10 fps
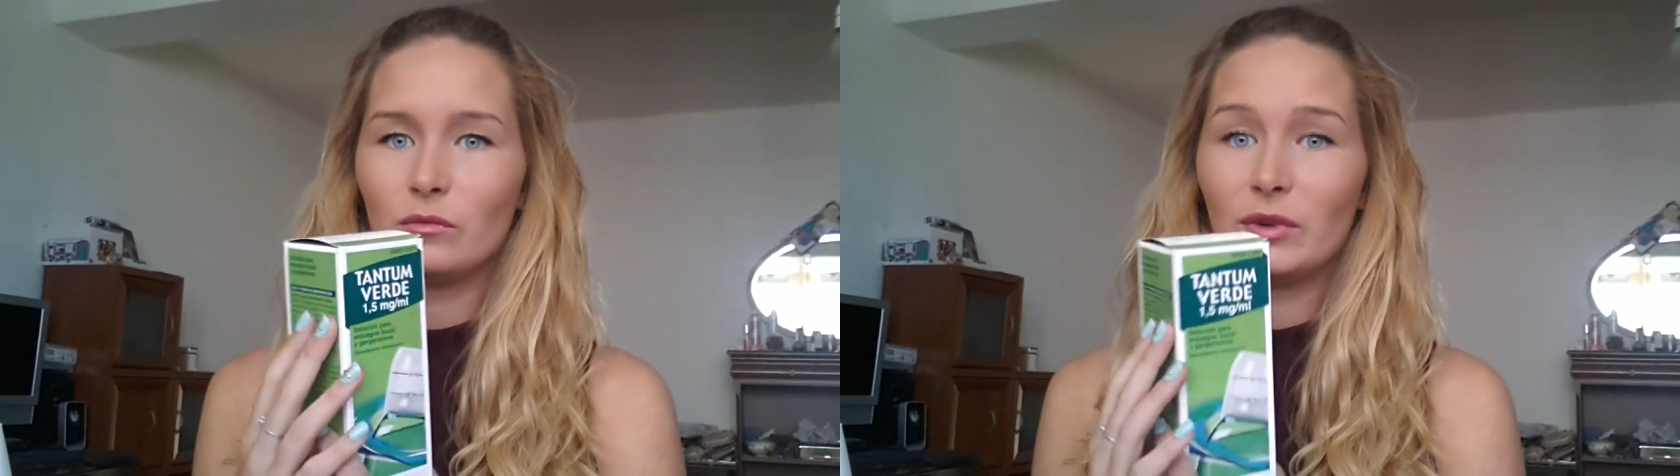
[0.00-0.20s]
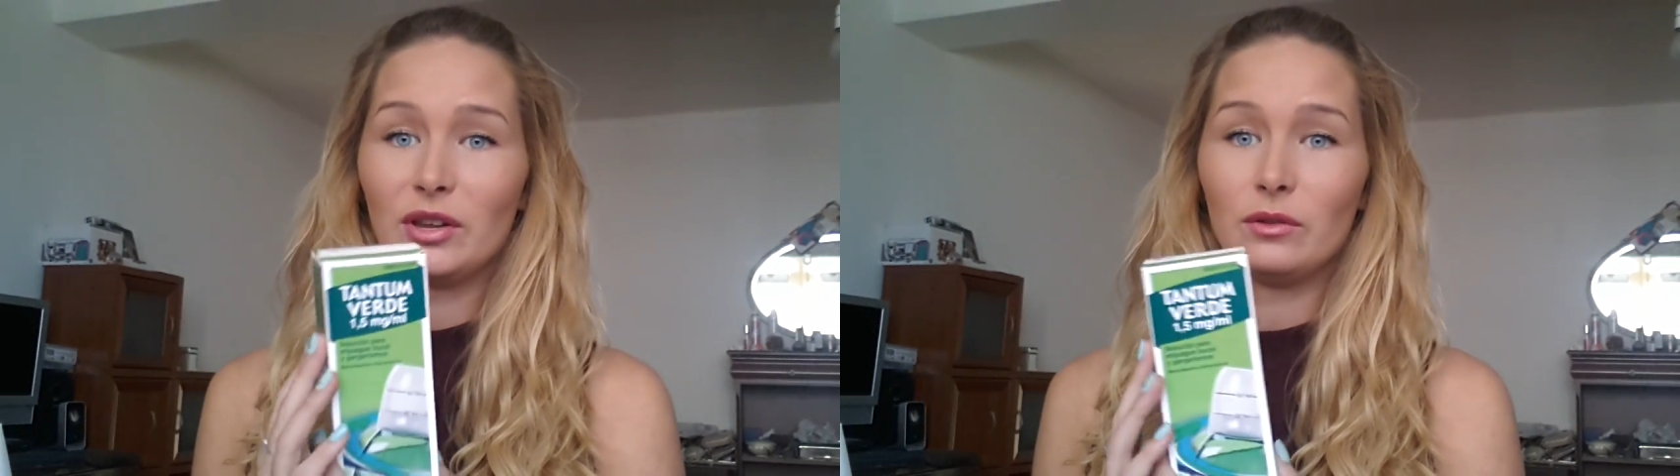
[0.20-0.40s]

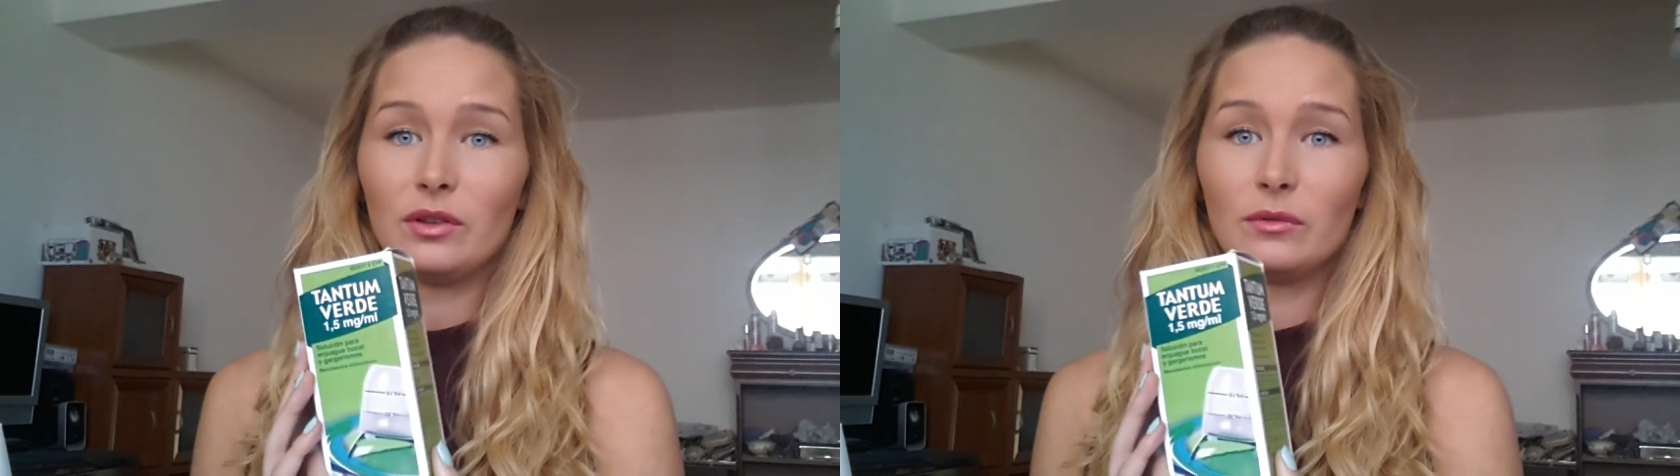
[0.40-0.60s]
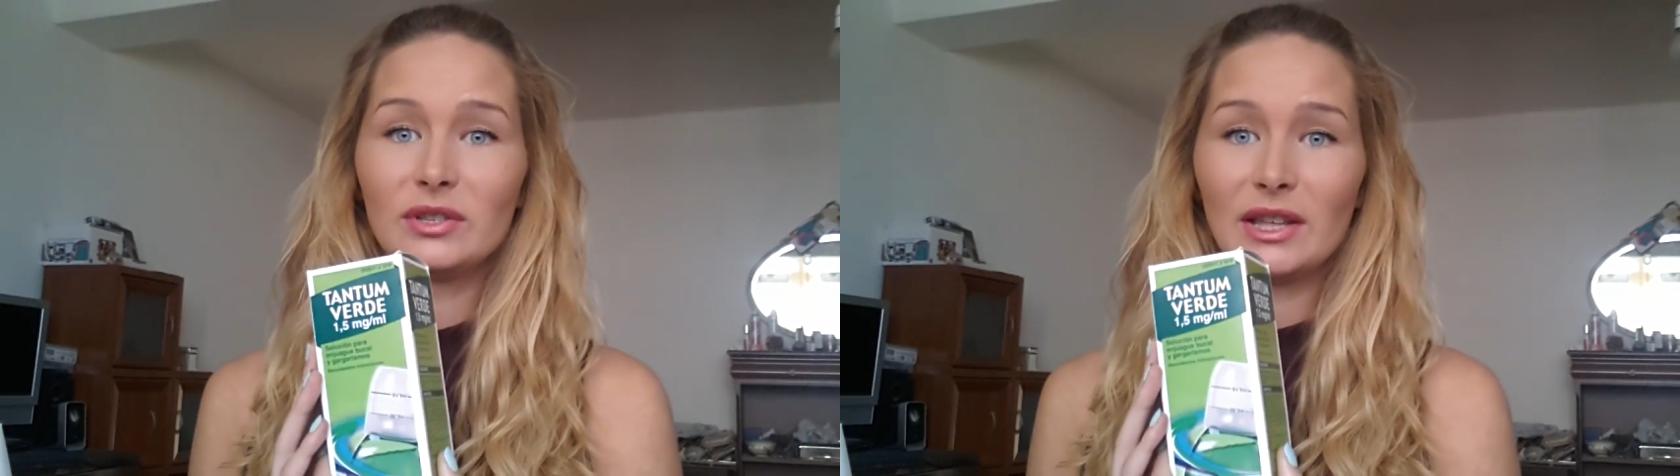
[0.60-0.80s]

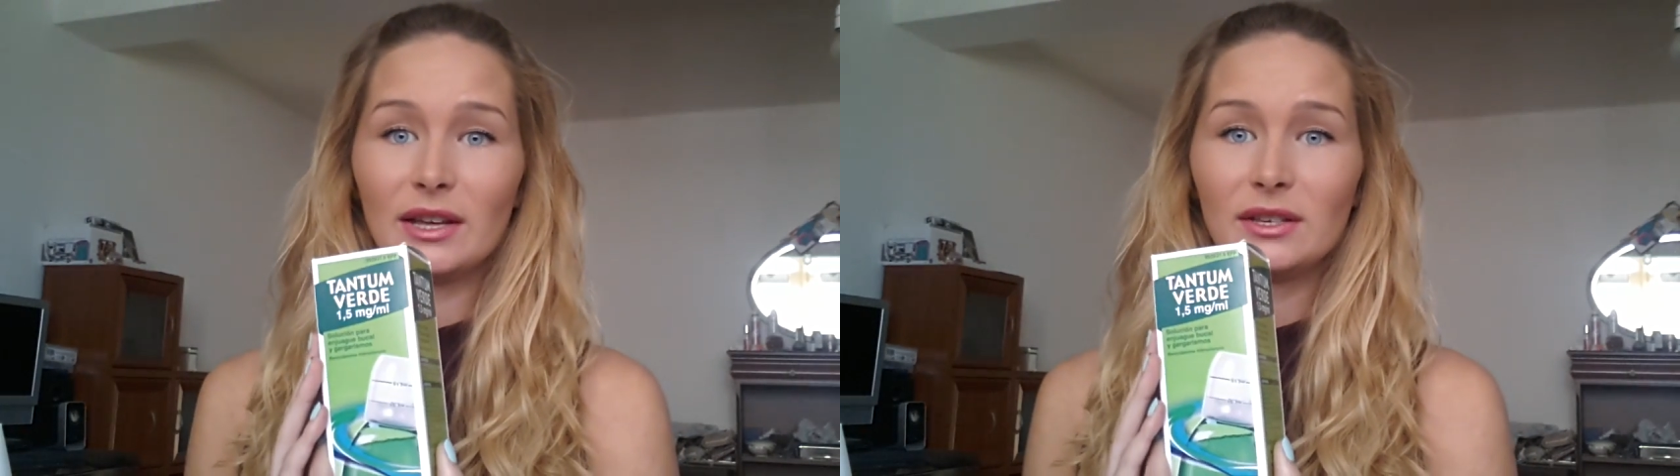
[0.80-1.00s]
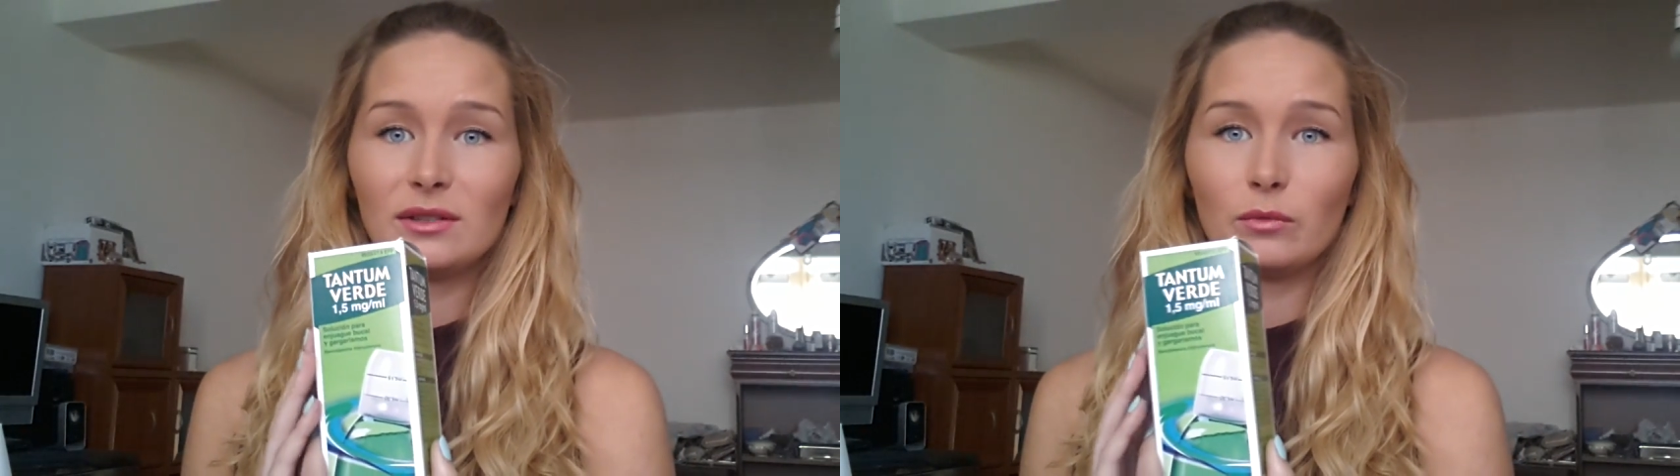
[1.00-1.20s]
use this,